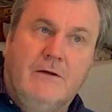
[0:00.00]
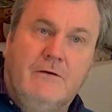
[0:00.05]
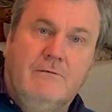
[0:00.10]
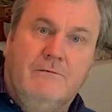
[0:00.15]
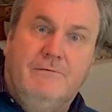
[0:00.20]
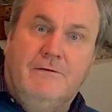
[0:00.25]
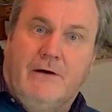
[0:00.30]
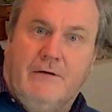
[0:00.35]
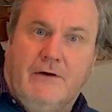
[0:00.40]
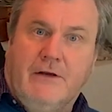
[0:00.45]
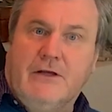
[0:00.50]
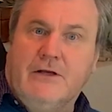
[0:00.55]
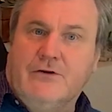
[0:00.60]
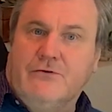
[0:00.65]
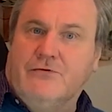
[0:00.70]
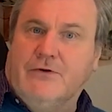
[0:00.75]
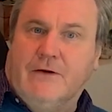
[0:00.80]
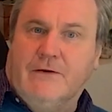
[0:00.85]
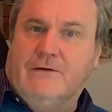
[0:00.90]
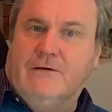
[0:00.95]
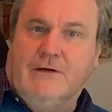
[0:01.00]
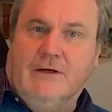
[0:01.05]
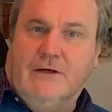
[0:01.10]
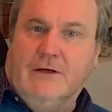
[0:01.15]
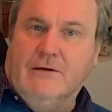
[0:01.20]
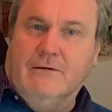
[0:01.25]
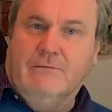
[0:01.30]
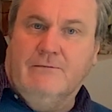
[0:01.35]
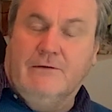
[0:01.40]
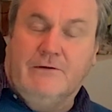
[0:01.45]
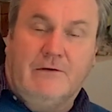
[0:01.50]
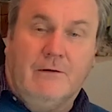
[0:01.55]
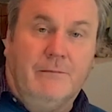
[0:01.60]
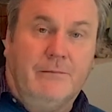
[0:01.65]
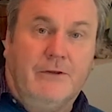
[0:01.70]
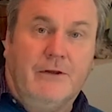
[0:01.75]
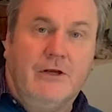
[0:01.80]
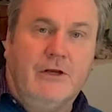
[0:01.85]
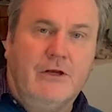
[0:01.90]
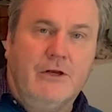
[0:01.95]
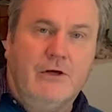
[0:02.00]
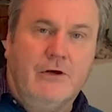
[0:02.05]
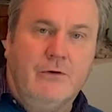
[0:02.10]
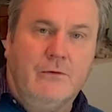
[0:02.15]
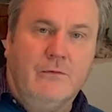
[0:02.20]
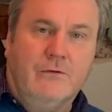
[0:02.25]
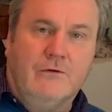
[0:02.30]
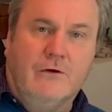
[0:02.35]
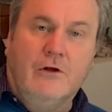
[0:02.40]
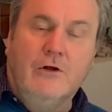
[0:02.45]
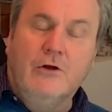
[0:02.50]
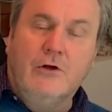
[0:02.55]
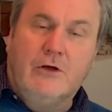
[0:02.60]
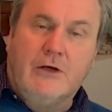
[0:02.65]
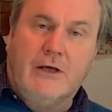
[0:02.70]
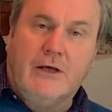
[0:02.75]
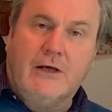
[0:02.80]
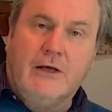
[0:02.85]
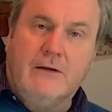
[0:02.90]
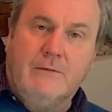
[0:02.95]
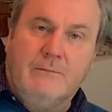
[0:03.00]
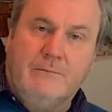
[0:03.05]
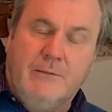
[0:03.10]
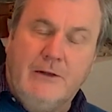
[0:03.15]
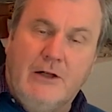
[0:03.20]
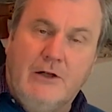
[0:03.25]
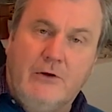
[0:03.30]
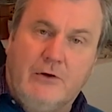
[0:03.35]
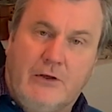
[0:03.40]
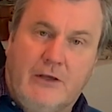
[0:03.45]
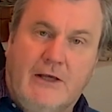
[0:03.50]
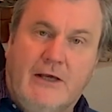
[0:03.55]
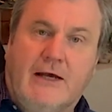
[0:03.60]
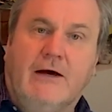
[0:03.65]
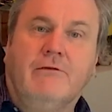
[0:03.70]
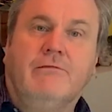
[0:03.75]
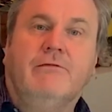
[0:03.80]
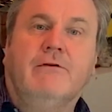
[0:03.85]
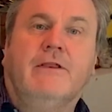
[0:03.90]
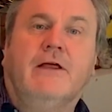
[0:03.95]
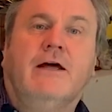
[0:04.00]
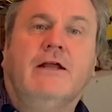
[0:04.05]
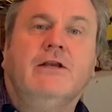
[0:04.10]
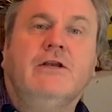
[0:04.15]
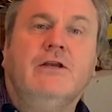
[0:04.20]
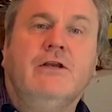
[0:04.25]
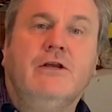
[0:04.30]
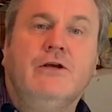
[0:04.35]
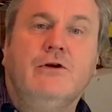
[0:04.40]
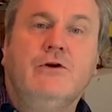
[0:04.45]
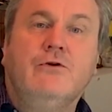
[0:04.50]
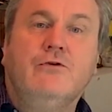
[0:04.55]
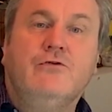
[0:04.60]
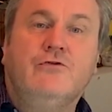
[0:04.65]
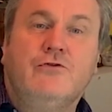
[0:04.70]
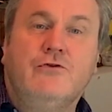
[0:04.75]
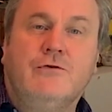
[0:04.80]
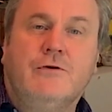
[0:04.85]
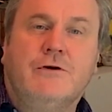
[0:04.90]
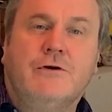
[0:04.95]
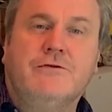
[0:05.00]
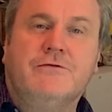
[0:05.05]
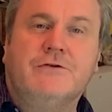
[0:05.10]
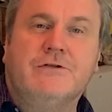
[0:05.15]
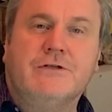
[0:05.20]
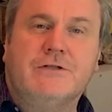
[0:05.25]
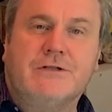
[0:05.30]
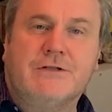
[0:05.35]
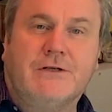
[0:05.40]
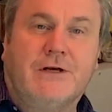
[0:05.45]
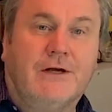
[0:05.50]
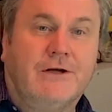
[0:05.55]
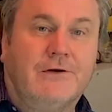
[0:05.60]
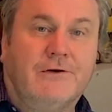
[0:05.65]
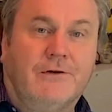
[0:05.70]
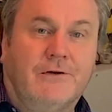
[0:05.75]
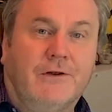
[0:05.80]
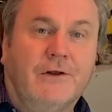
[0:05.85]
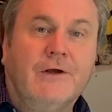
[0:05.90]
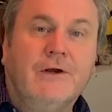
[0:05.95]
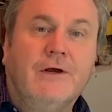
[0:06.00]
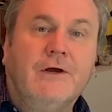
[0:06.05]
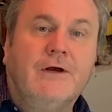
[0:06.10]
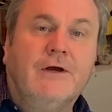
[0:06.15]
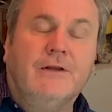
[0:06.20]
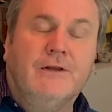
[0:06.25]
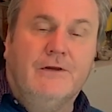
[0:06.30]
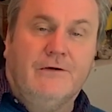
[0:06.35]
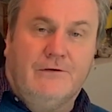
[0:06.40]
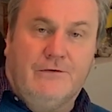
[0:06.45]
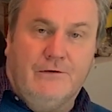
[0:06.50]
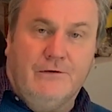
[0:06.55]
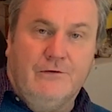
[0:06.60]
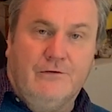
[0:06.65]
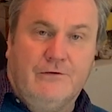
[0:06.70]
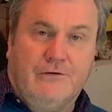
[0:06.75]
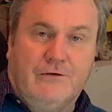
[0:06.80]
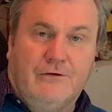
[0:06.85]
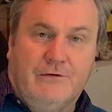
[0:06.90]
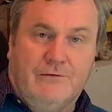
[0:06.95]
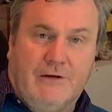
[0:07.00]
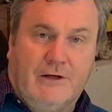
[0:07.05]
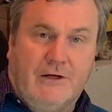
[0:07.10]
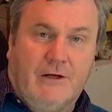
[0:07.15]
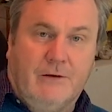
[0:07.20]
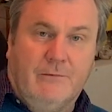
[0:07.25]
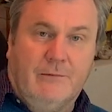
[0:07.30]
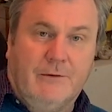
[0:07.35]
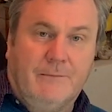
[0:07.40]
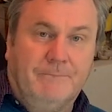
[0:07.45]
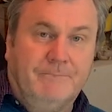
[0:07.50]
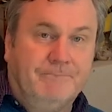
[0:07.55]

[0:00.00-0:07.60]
very interesting for something new. So be looking out for that new 200-year cycle that's soon to develop.